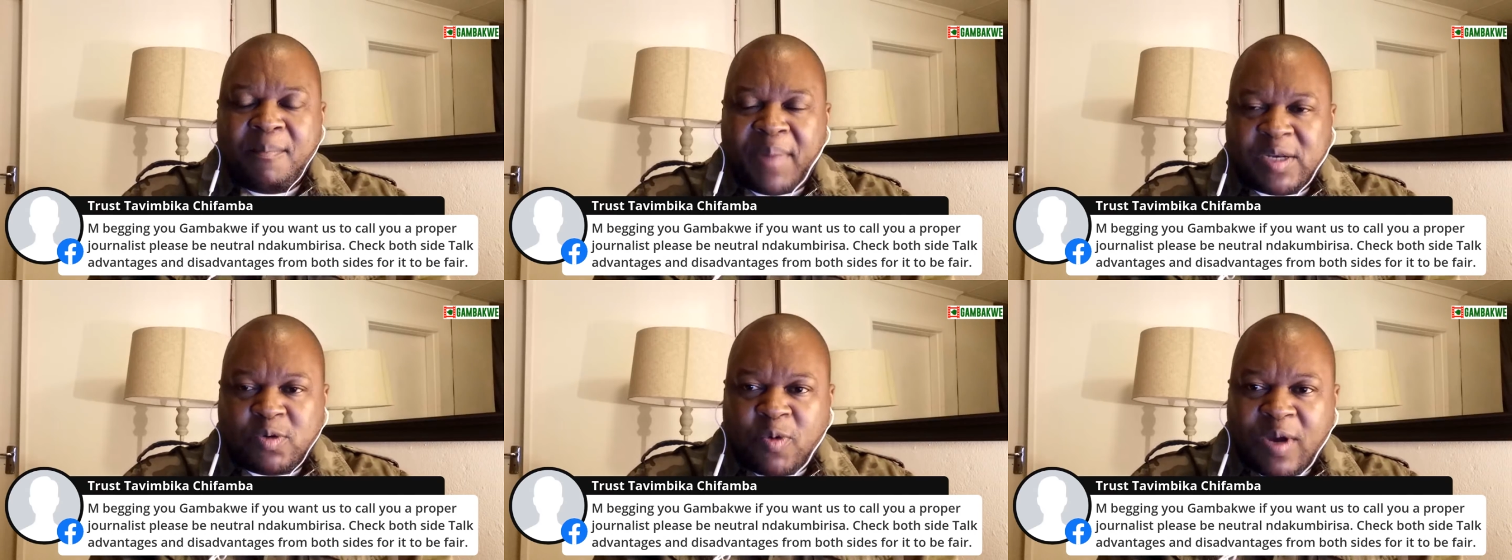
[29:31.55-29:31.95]

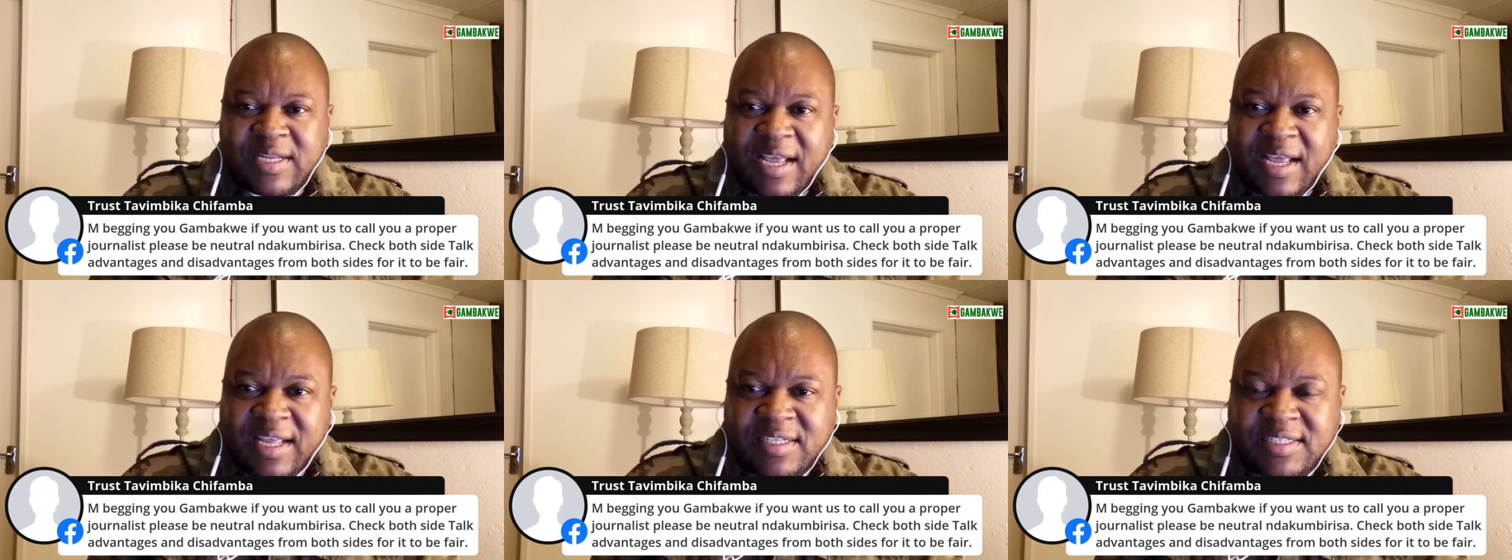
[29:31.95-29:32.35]
But what
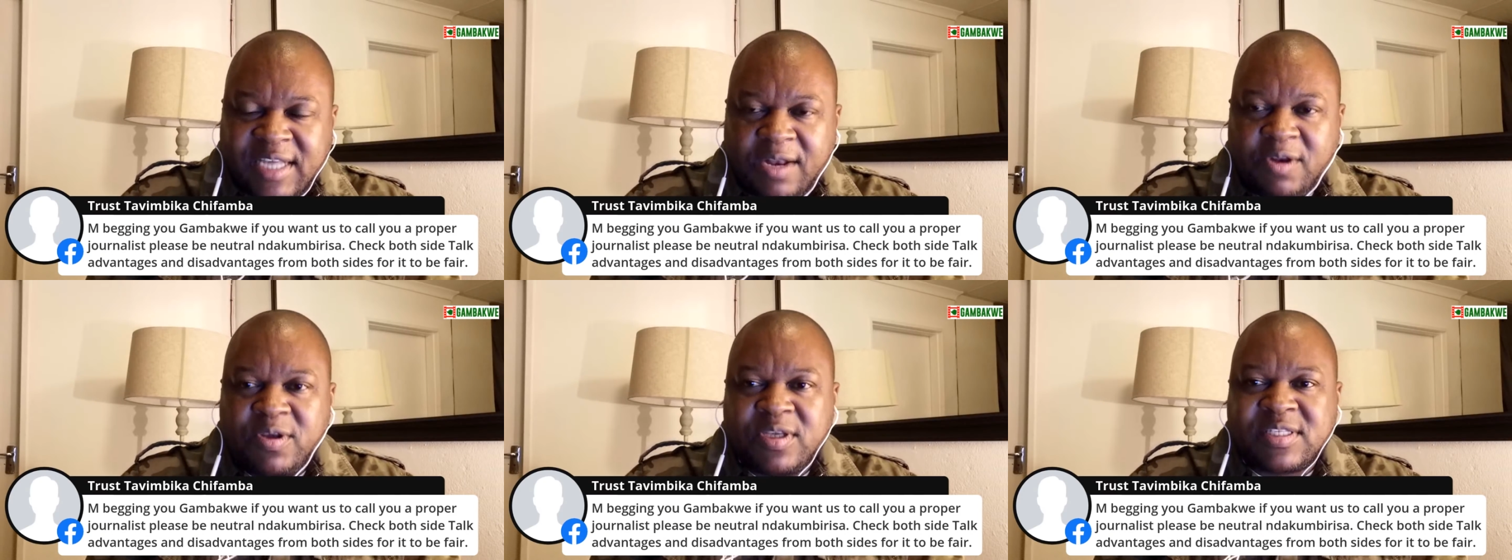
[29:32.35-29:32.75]
I can
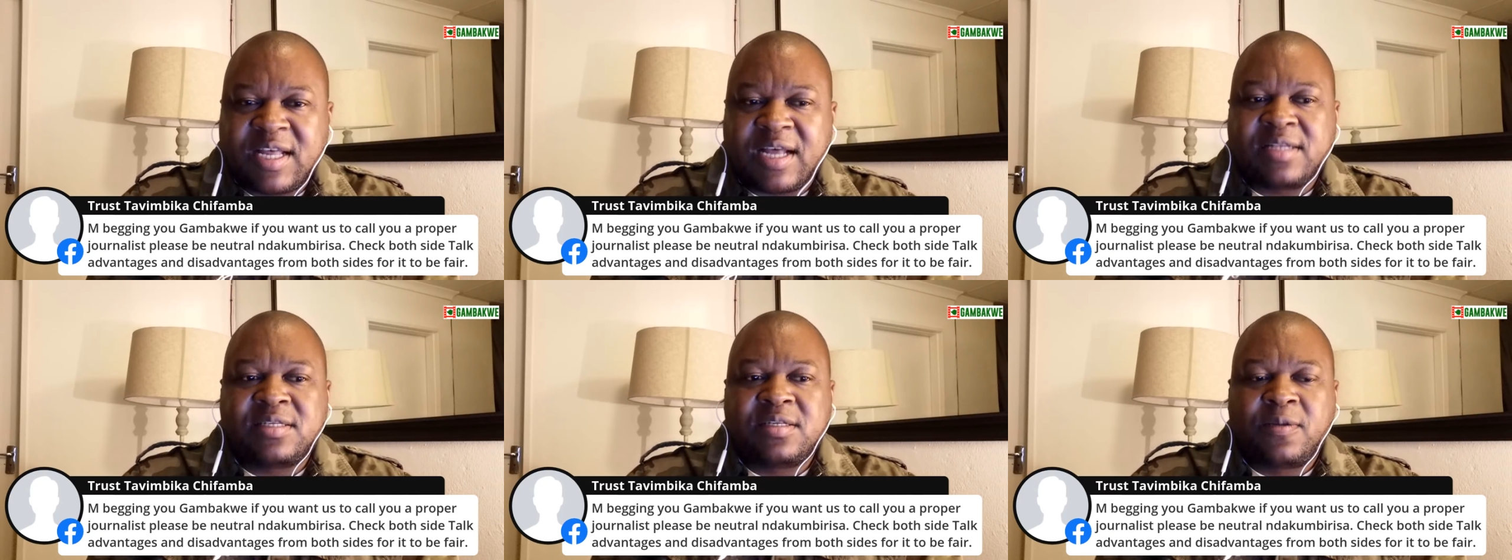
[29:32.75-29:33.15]
tell you is
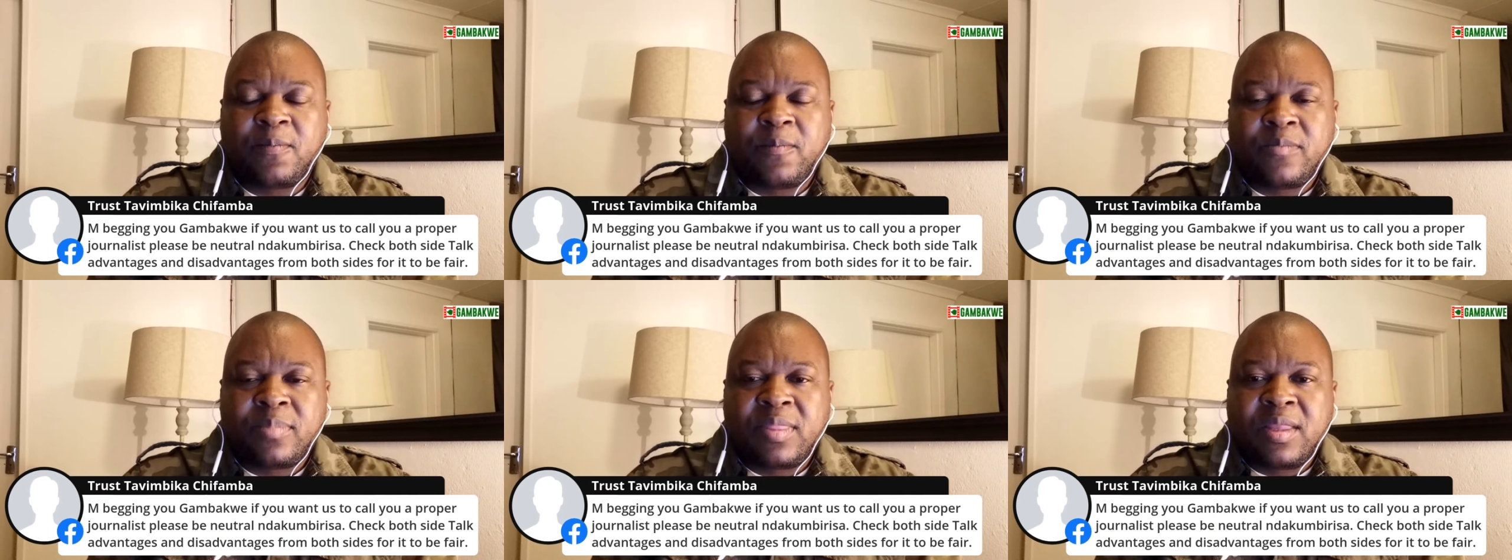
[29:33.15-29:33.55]
that
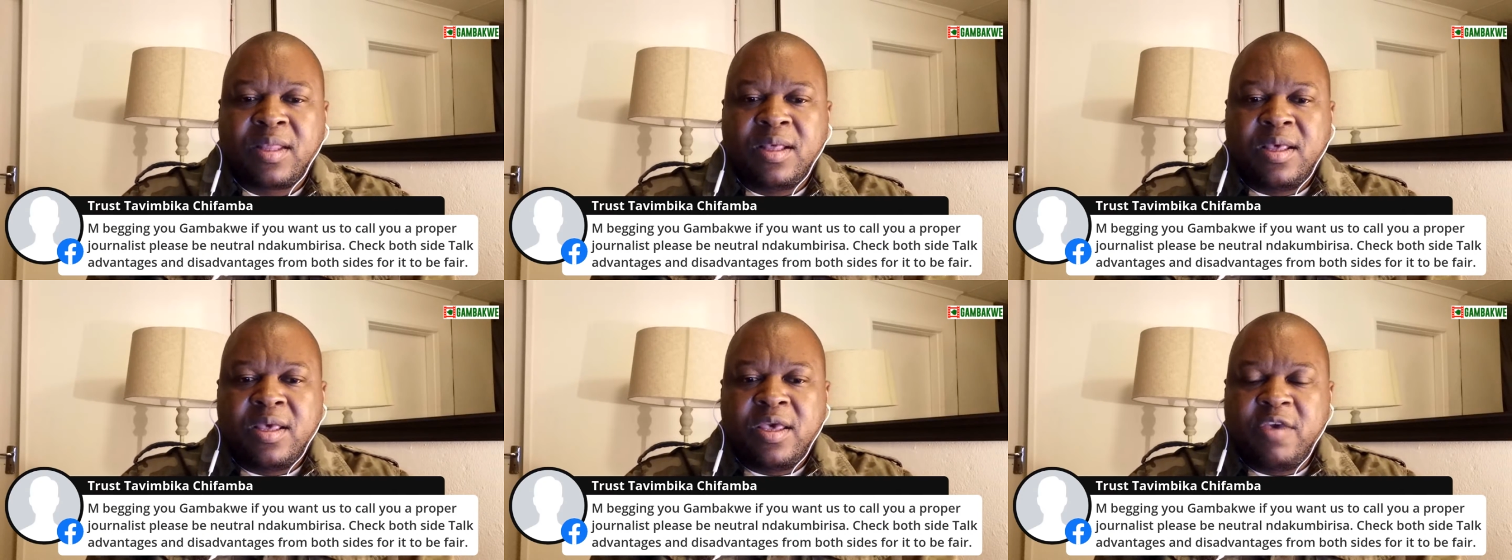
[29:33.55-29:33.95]

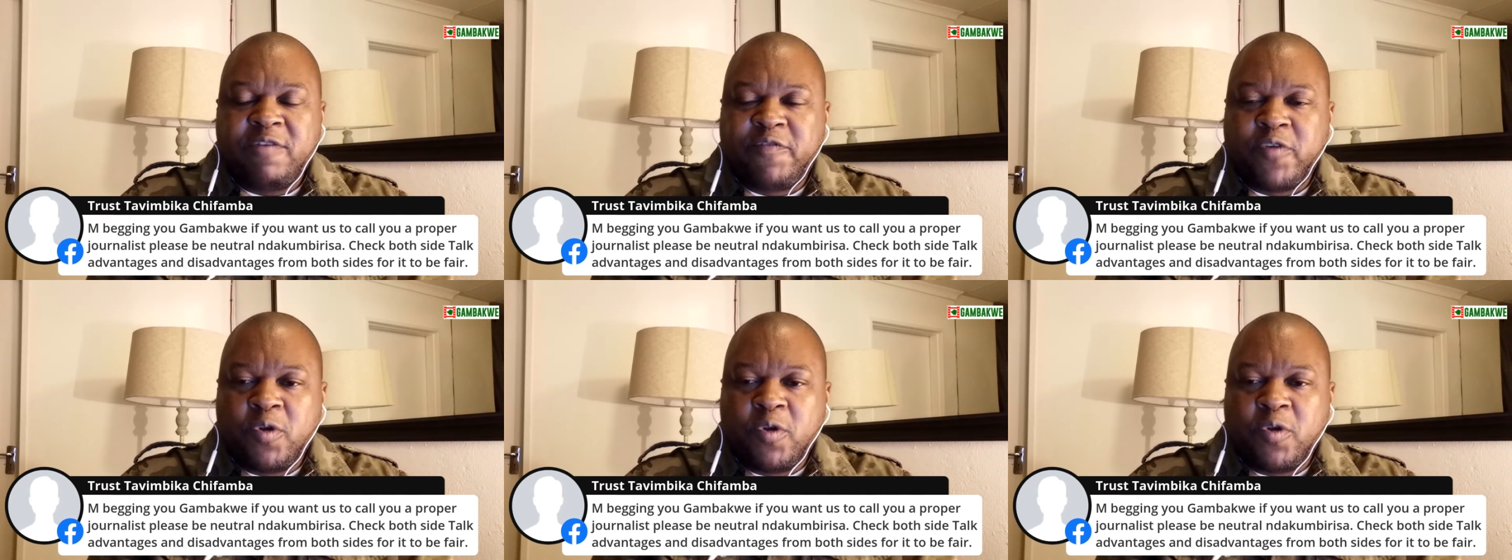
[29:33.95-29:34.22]
if